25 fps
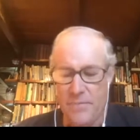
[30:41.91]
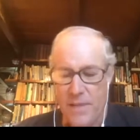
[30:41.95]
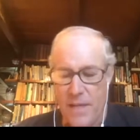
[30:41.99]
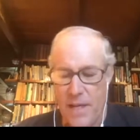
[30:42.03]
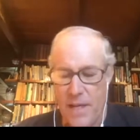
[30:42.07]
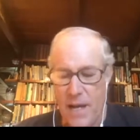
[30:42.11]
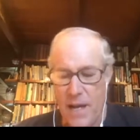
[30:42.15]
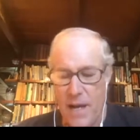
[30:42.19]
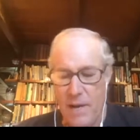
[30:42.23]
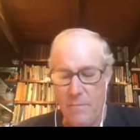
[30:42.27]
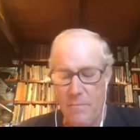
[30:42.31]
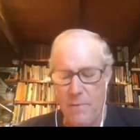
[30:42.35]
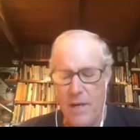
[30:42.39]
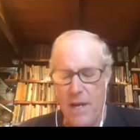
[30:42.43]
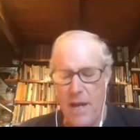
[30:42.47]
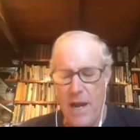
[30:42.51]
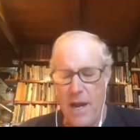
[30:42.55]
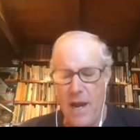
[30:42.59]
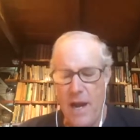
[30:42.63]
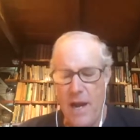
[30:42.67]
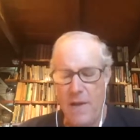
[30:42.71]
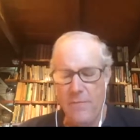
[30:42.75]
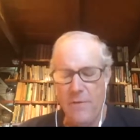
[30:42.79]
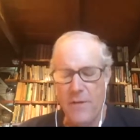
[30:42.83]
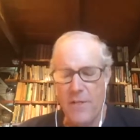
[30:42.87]
uh, but
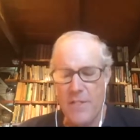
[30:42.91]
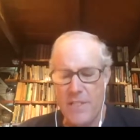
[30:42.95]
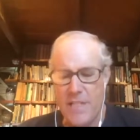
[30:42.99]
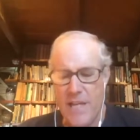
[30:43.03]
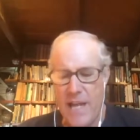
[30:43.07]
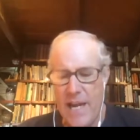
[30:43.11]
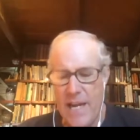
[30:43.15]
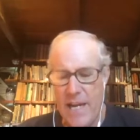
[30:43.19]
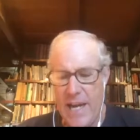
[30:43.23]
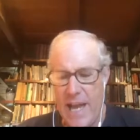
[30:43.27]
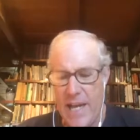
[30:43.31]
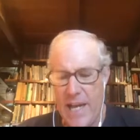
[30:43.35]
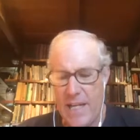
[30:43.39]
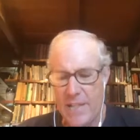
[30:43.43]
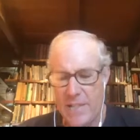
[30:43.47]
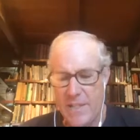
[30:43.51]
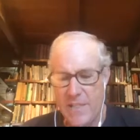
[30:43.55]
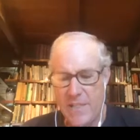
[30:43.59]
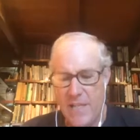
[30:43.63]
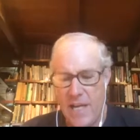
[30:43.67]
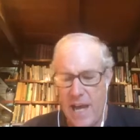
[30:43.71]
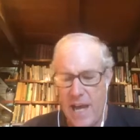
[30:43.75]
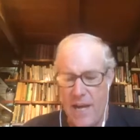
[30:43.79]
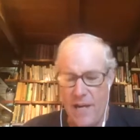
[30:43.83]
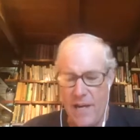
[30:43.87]
every state has its
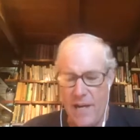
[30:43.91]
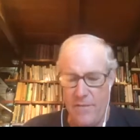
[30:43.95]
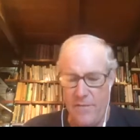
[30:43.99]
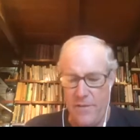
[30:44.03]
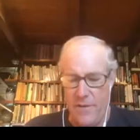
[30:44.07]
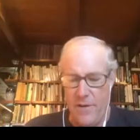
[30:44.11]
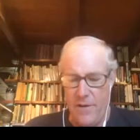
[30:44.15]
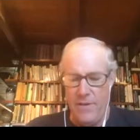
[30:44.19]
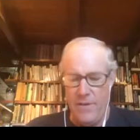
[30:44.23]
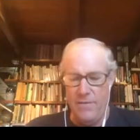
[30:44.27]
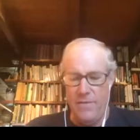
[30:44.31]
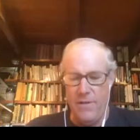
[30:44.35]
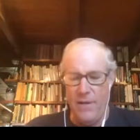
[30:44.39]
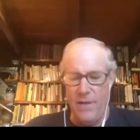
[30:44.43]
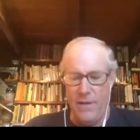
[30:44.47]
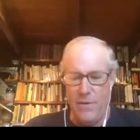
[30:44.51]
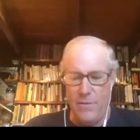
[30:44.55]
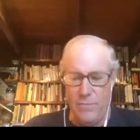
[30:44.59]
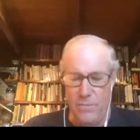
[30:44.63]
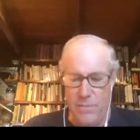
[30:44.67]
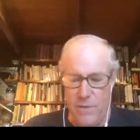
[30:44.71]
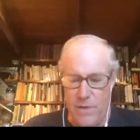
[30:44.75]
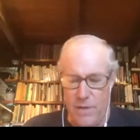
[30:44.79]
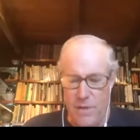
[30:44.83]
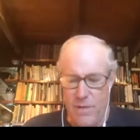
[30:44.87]
kind of a you know
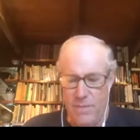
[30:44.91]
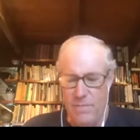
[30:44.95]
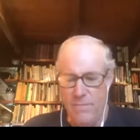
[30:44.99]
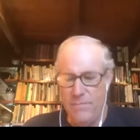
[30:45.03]
uh,